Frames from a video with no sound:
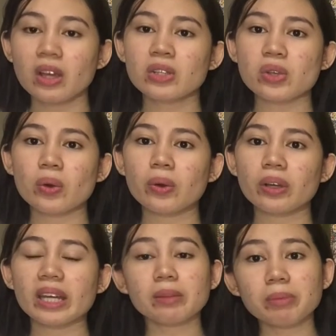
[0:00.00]
So
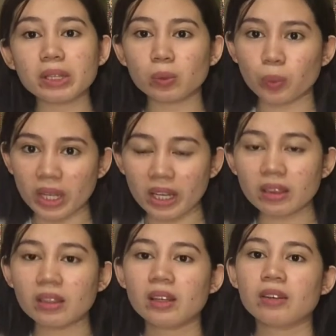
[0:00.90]
in between,
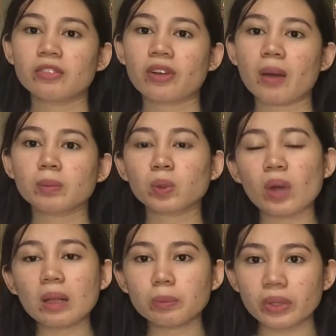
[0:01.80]
from
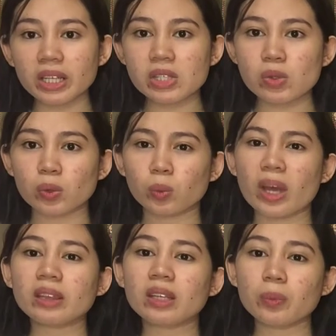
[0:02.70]
12 weeks to
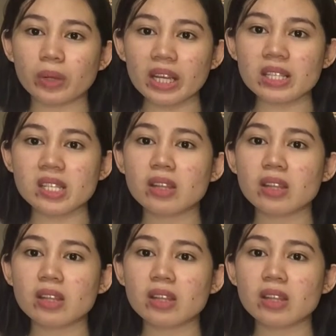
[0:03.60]
20 weeks,